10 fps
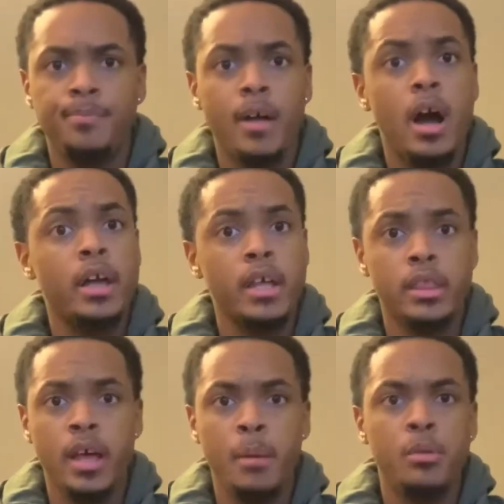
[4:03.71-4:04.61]
I get
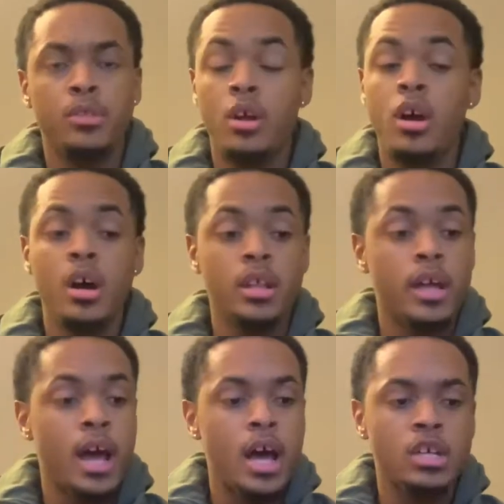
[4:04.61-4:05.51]
that. But there are other
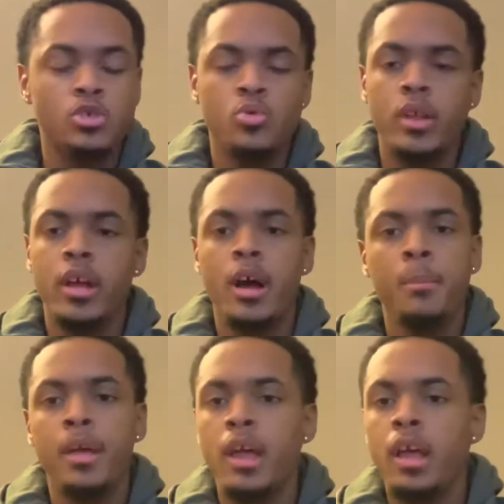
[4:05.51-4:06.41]
guys who, they come
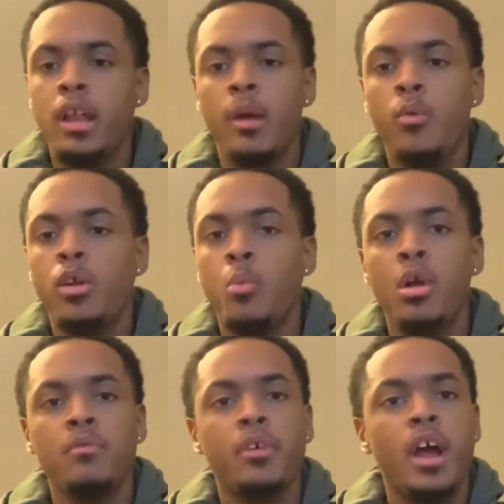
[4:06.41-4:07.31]
in, they want to
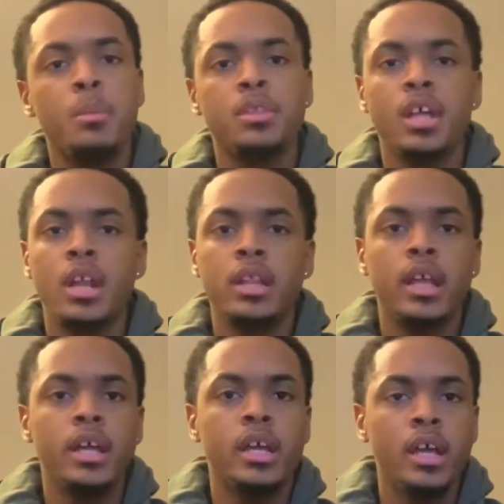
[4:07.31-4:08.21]
work for everything that
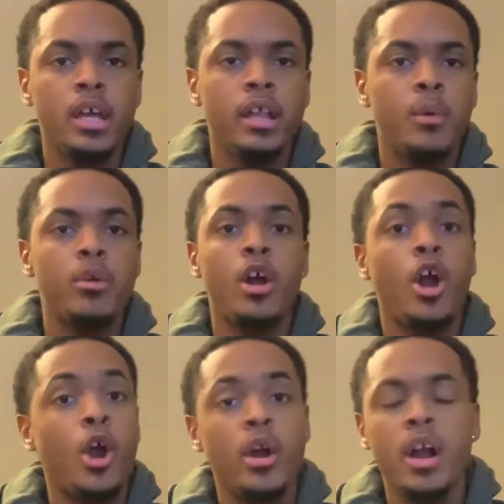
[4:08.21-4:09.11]
they get. They want to
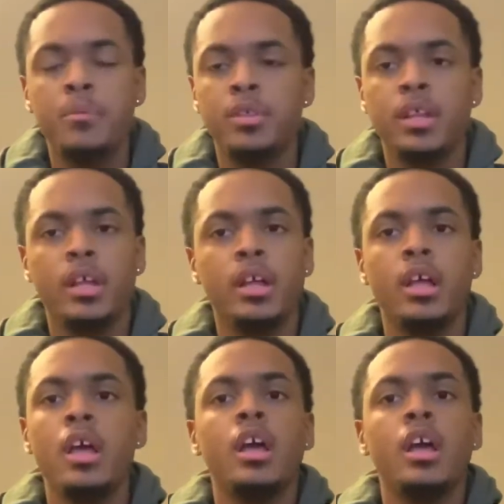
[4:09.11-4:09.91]
earn everything.